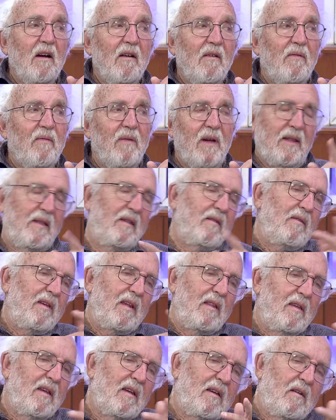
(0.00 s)

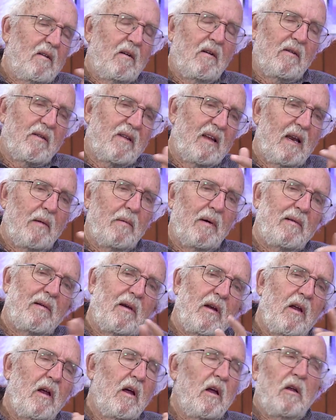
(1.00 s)
festivity or
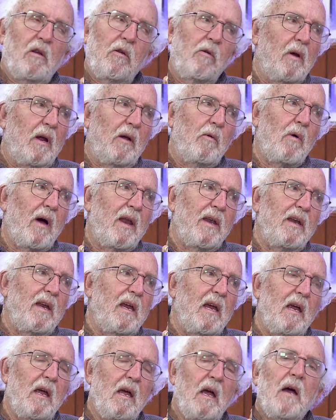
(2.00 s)
celebration during one
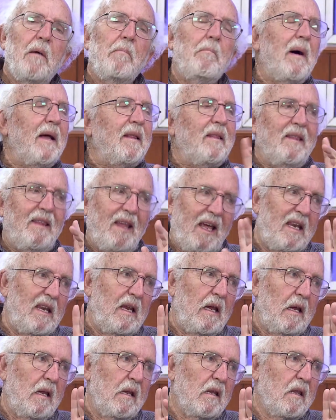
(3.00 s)
day, but 10
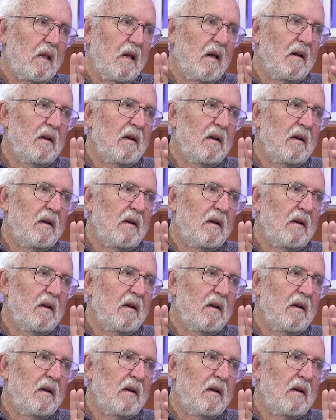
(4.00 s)
days.